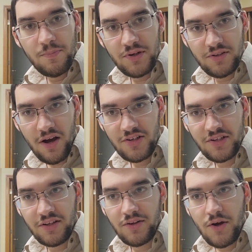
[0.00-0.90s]

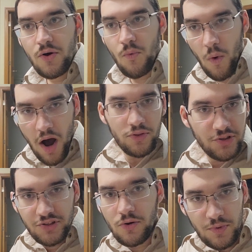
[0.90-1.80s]
production while the
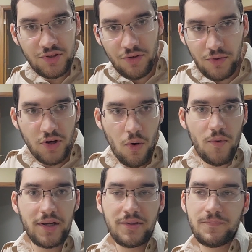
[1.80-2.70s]
show was still going.